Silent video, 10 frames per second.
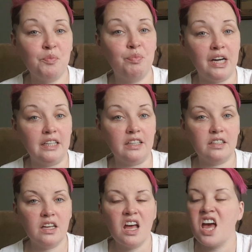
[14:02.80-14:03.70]
them buttoned.
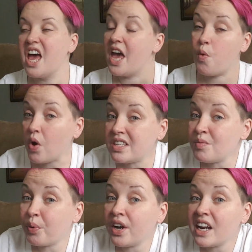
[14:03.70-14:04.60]
It
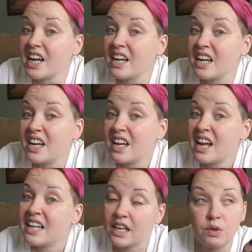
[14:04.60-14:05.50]
wasn't pretty,
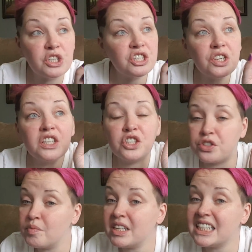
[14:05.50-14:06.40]
they were still
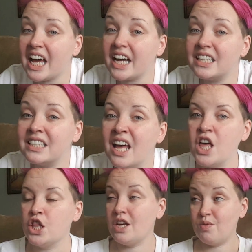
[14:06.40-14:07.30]
extremely tight.
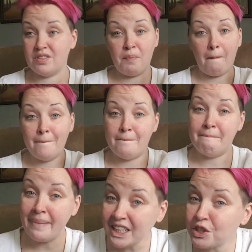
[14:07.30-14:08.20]
There was
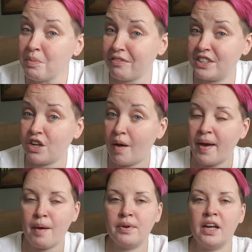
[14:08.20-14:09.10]
much muffin top
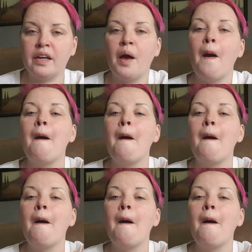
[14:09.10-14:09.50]
happening,